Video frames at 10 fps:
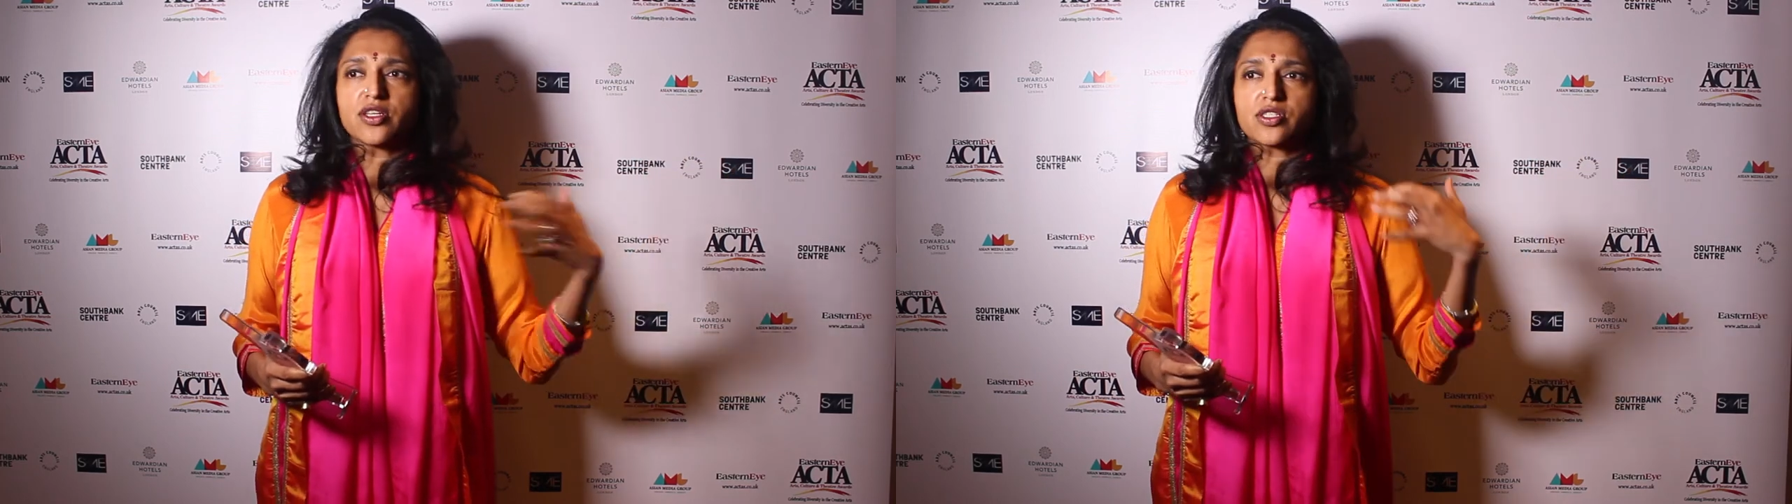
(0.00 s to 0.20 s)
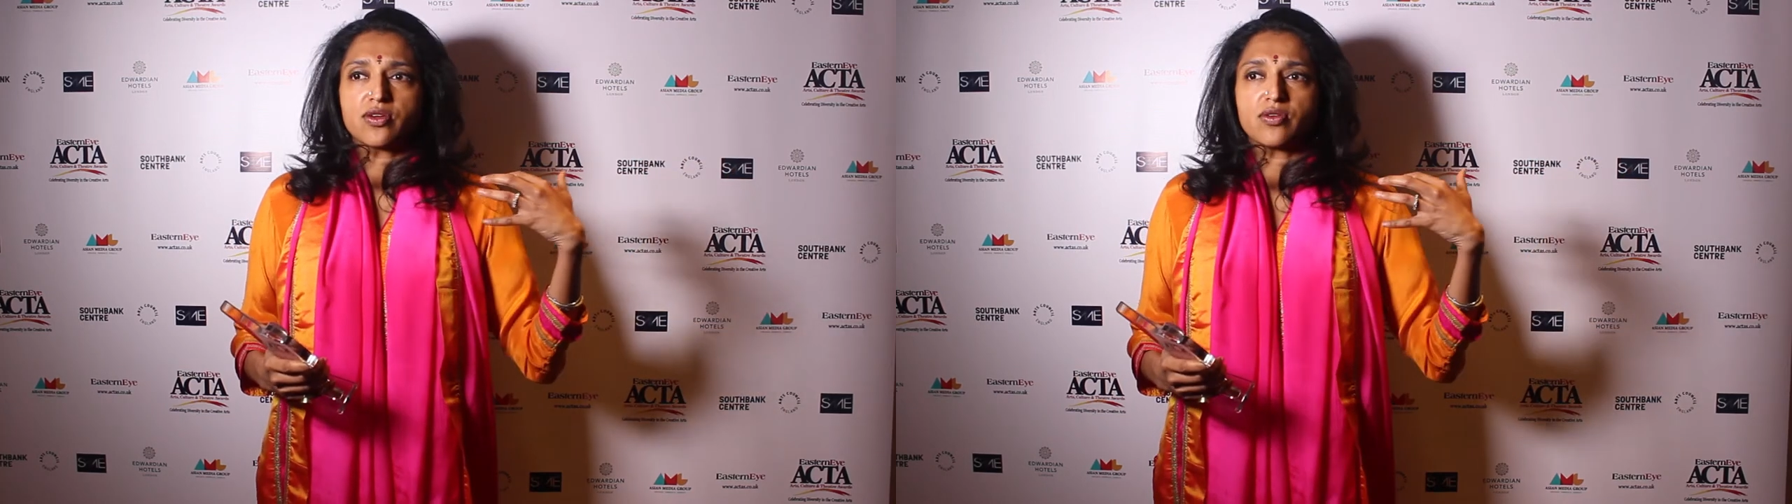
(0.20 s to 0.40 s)

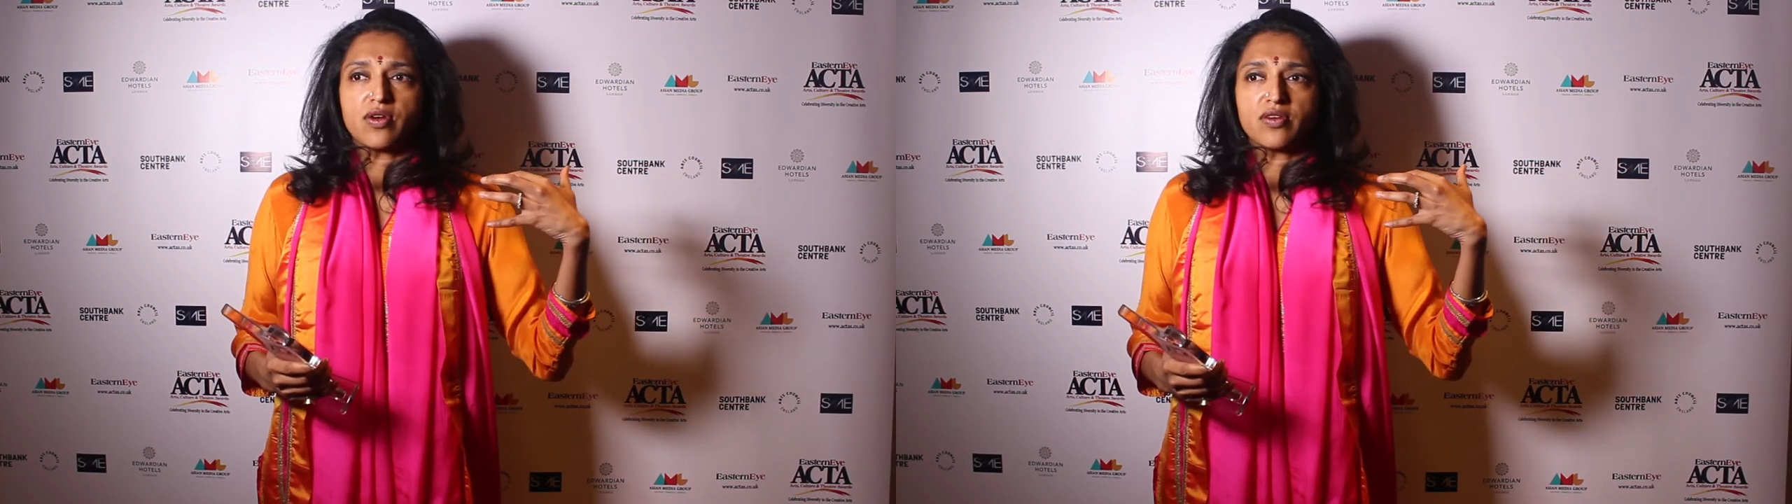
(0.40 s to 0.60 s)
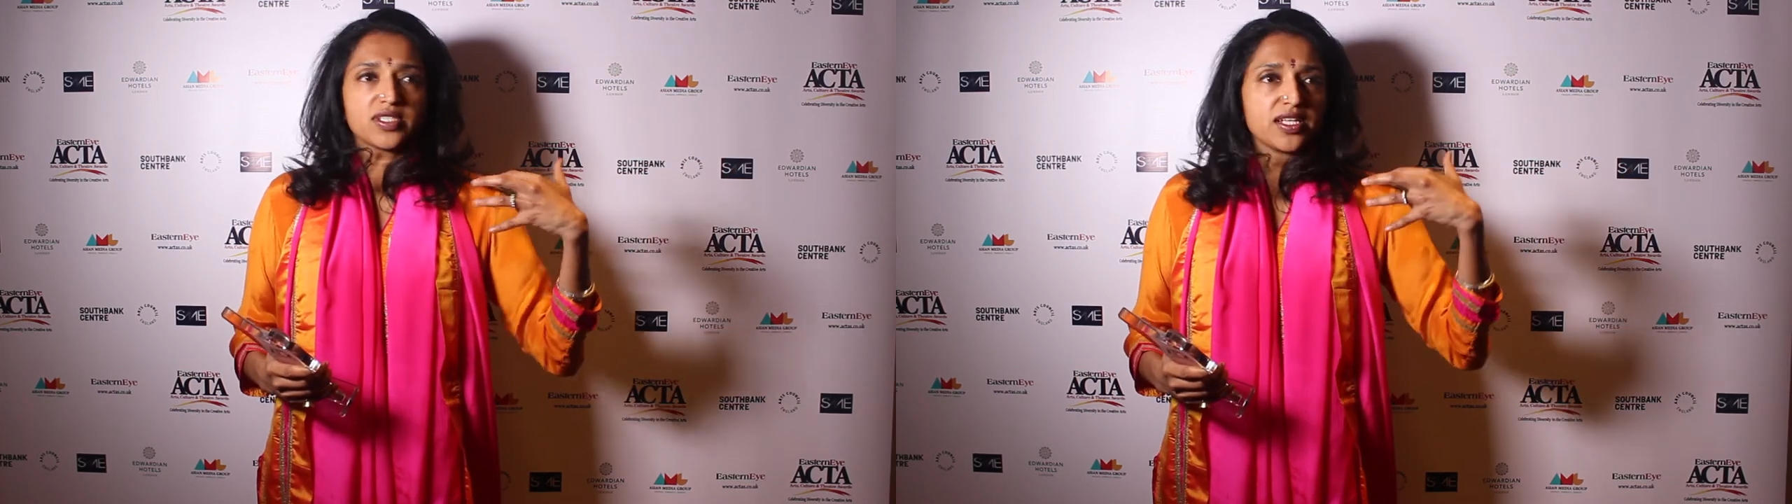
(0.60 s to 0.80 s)
So
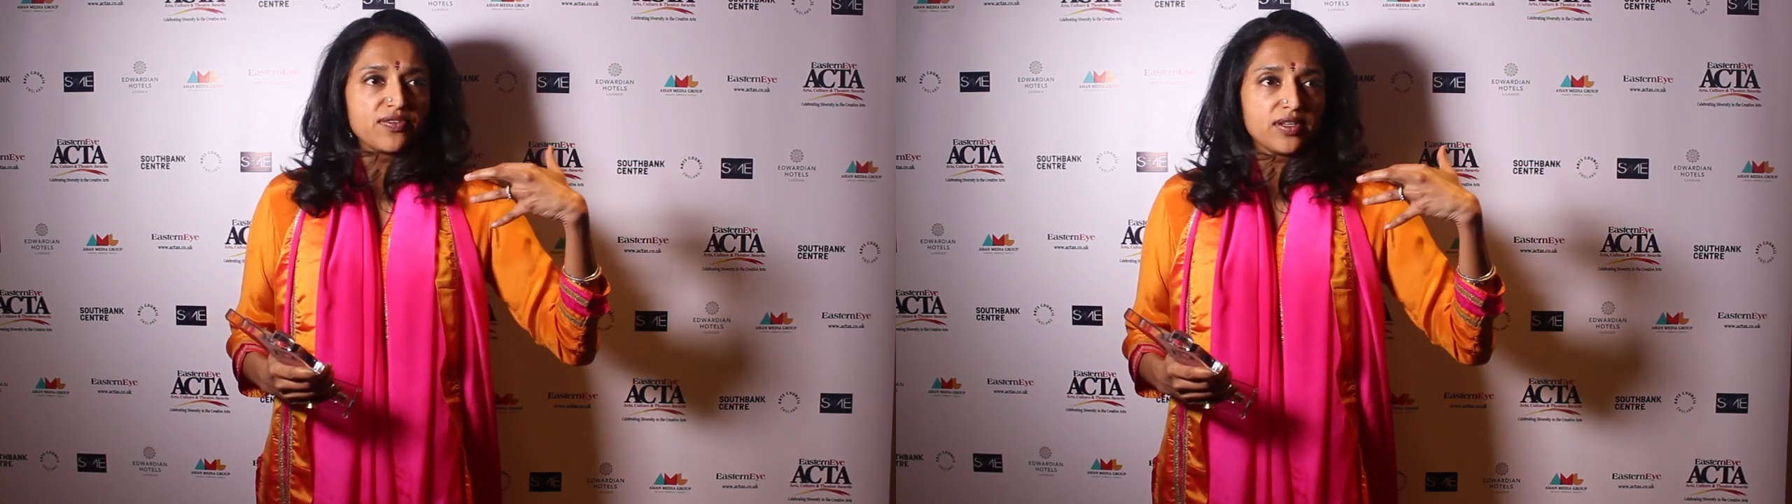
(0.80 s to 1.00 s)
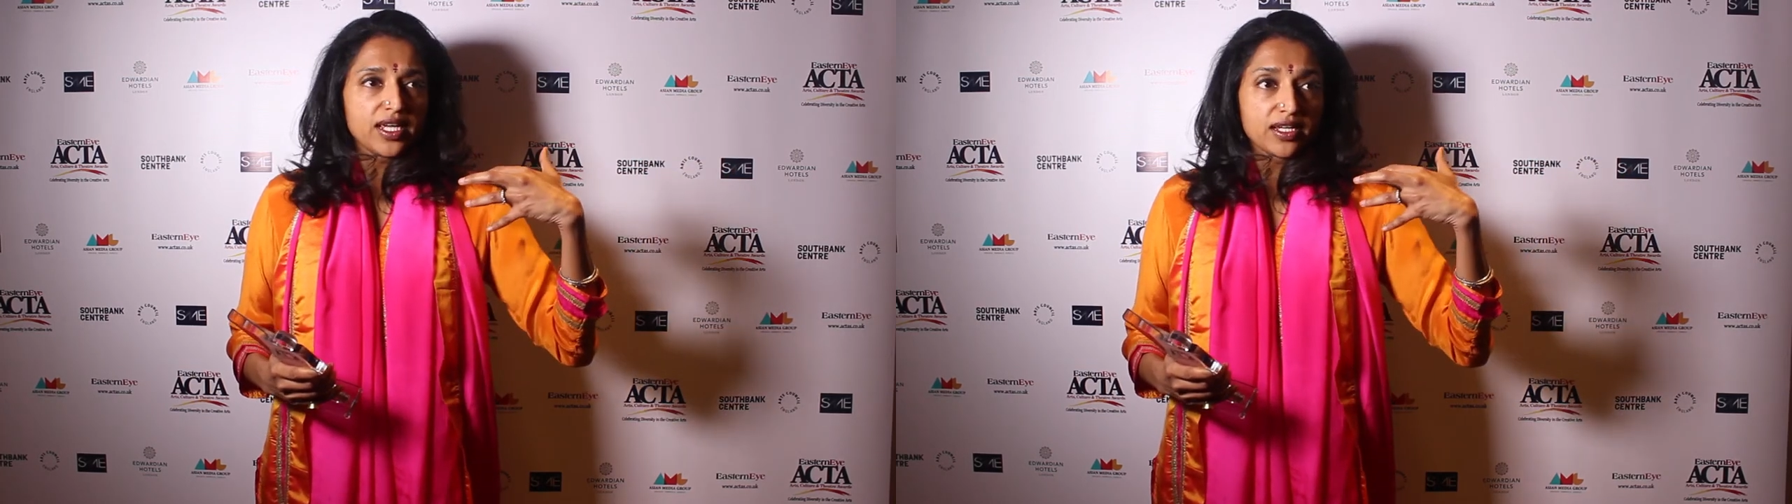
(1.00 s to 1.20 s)
obviously, I
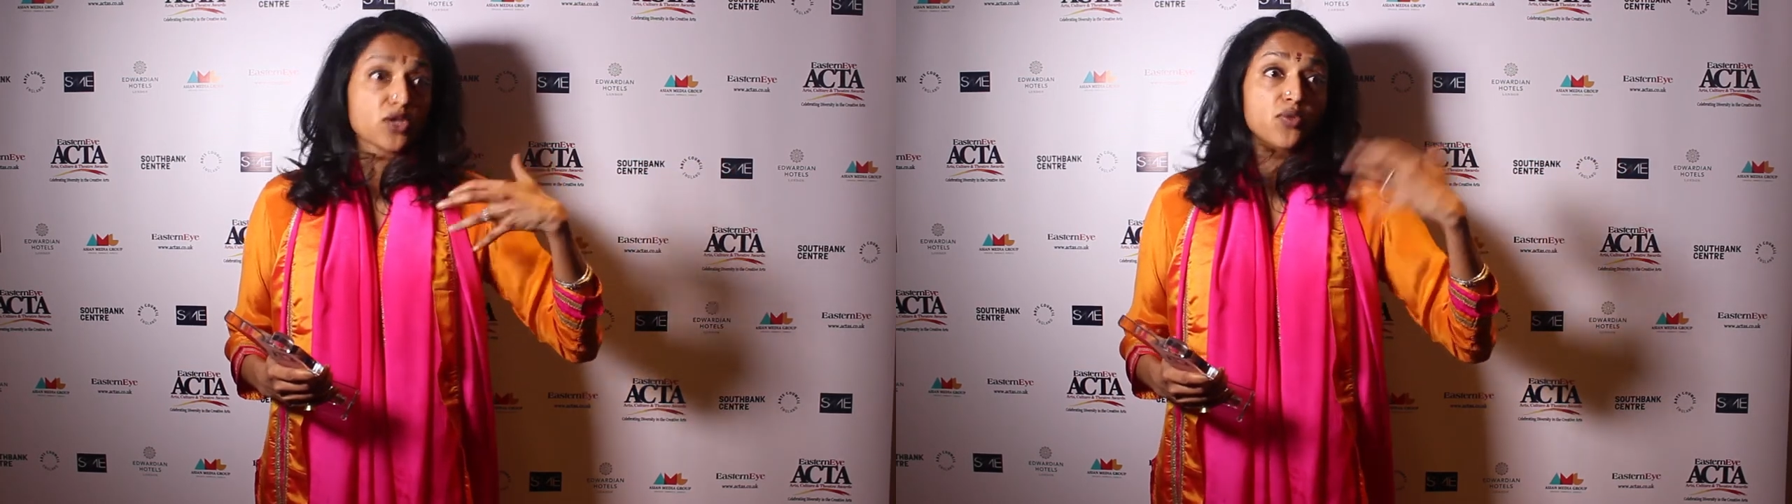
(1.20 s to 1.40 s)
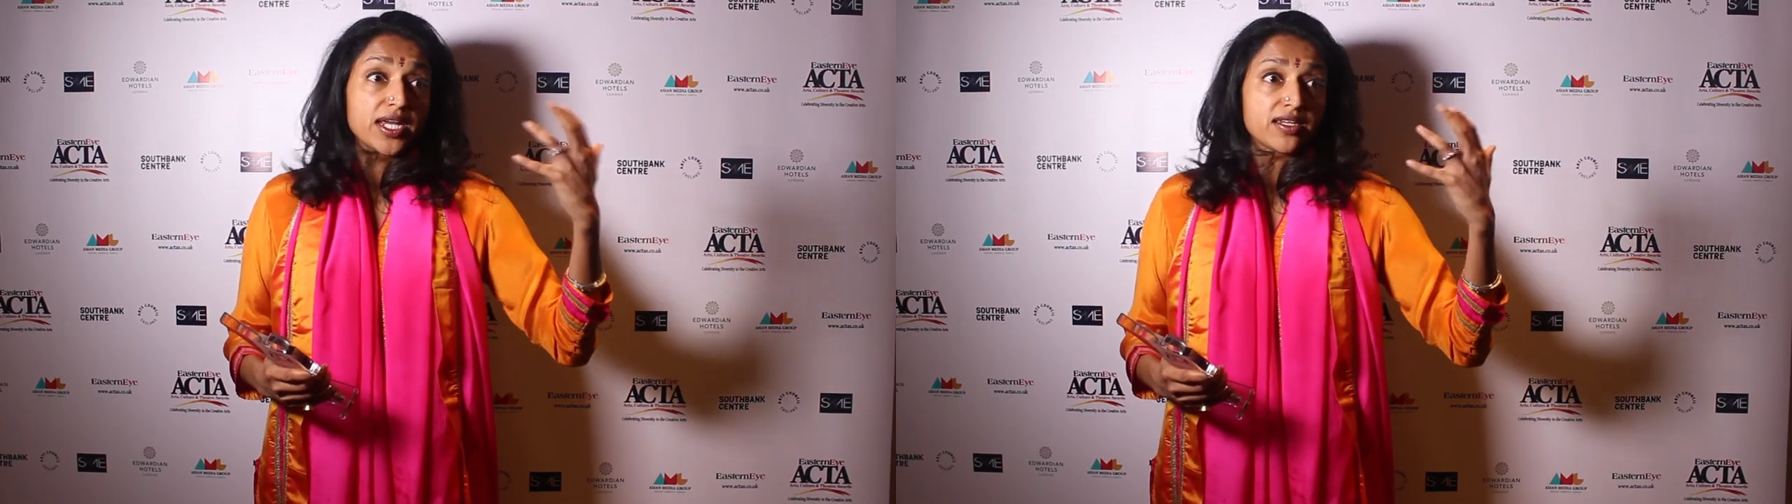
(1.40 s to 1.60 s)
feel
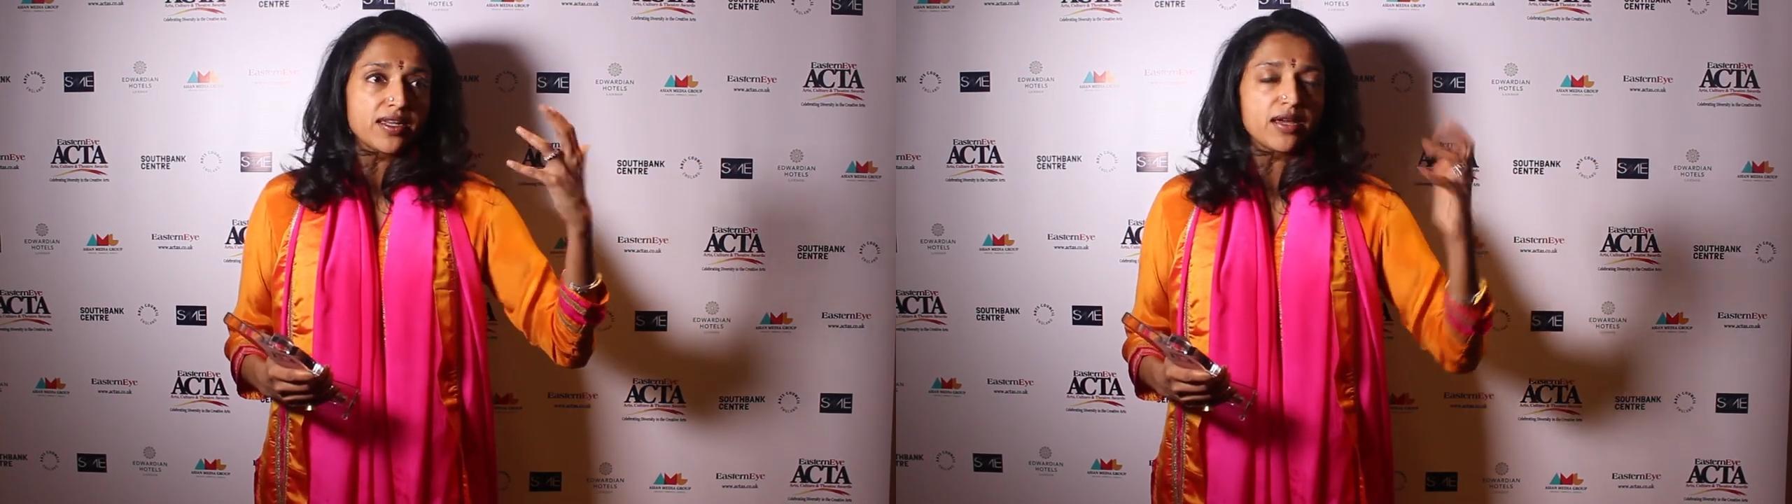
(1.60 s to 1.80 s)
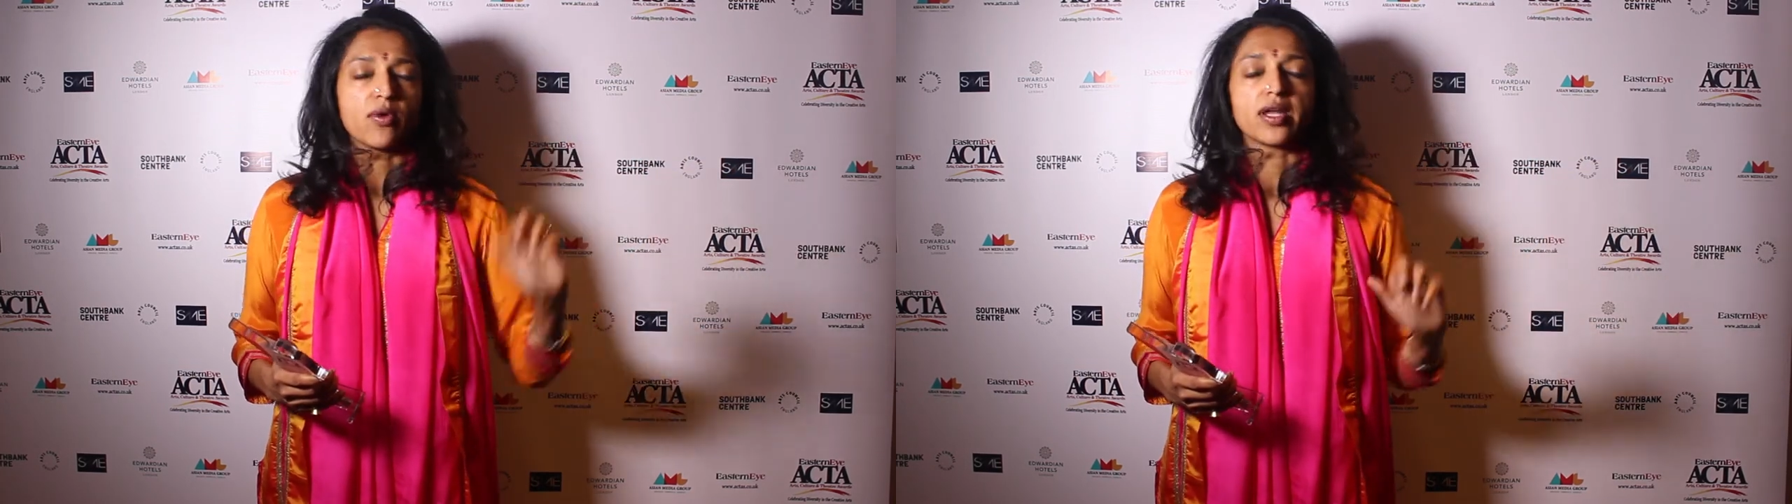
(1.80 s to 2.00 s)
like great
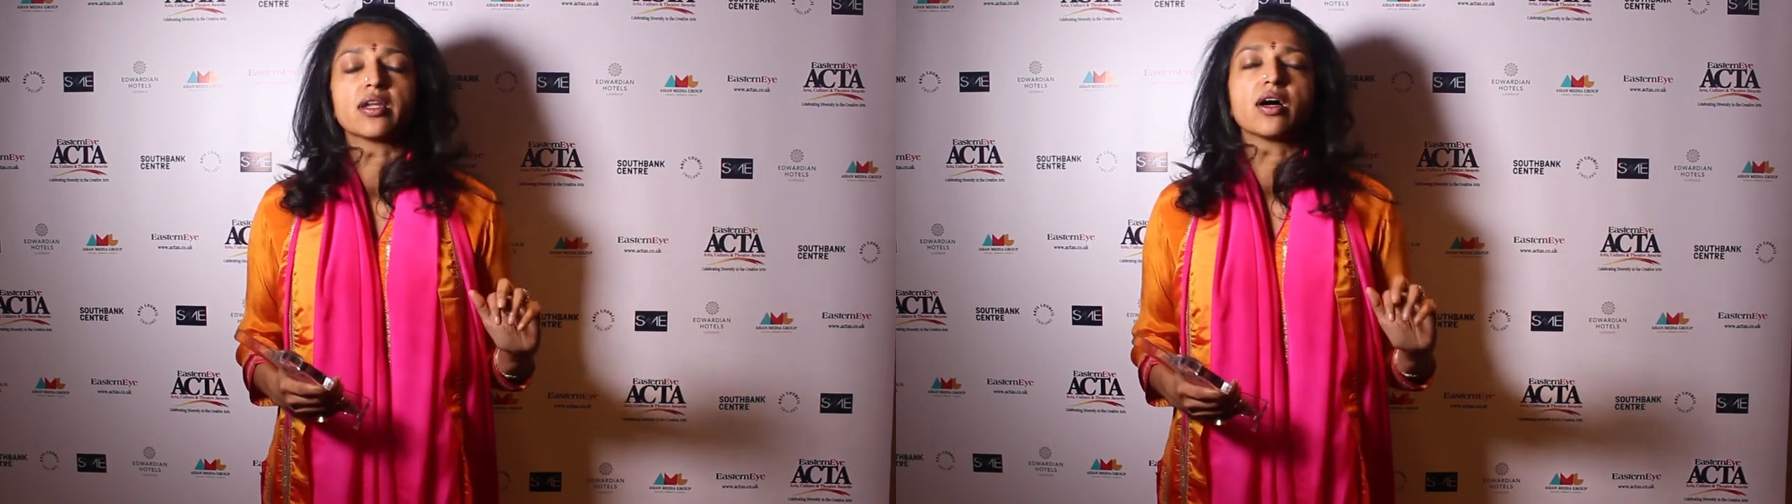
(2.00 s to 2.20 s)
that I won.